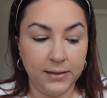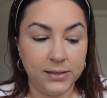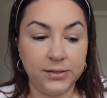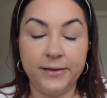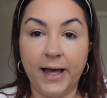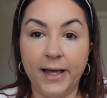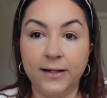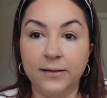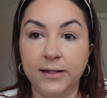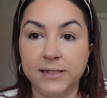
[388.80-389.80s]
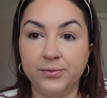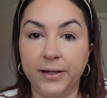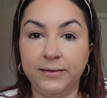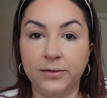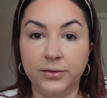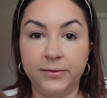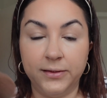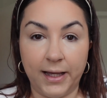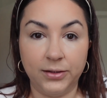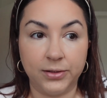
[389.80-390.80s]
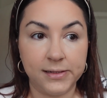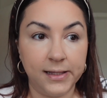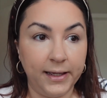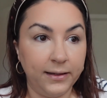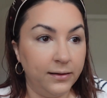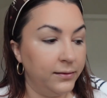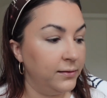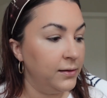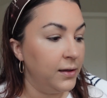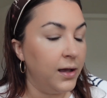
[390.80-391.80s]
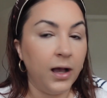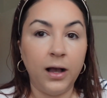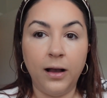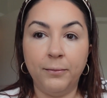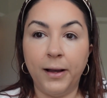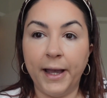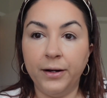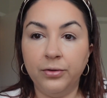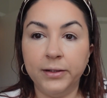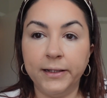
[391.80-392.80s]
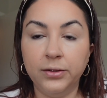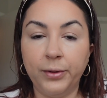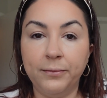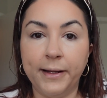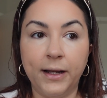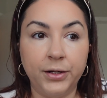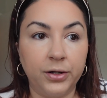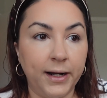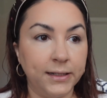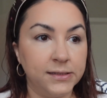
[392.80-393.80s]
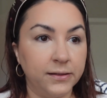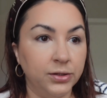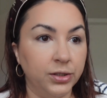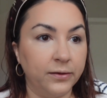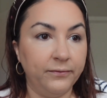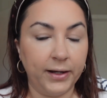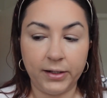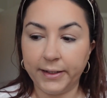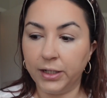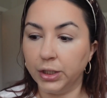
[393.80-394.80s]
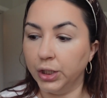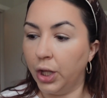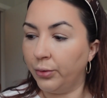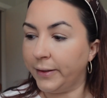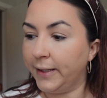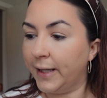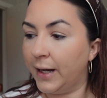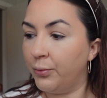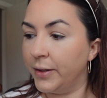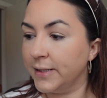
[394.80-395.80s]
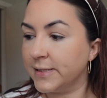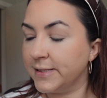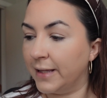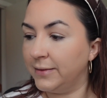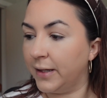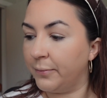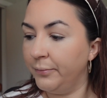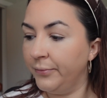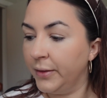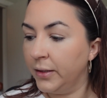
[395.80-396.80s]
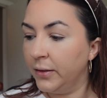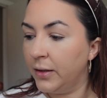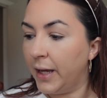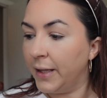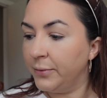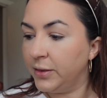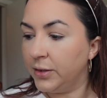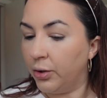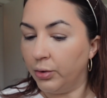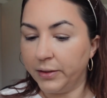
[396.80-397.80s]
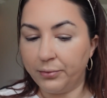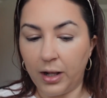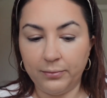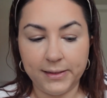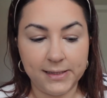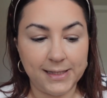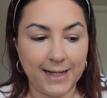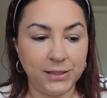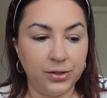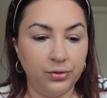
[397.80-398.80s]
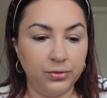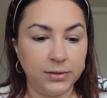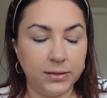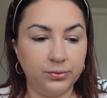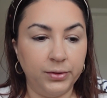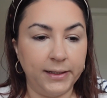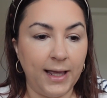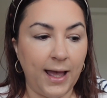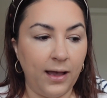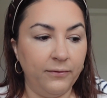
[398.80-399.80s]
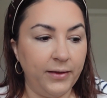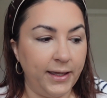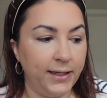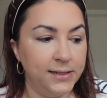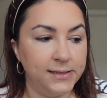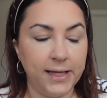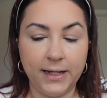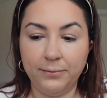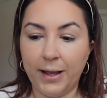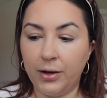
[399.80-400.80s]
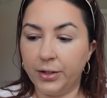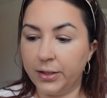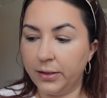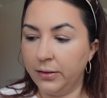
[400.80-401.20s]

So that is what that looks like. I don't like the way my under eyes look very glowy, and I want to set them. The only problem is I don't really have a setting powder